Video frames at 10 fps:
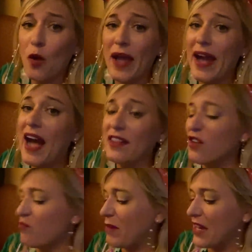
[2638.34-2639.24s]
Okay, I
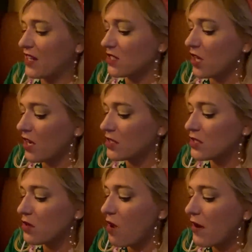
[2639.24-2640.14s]
love peanut
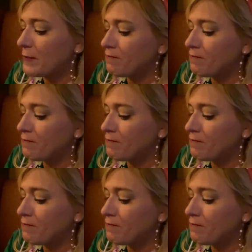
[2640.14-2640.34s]
sauce.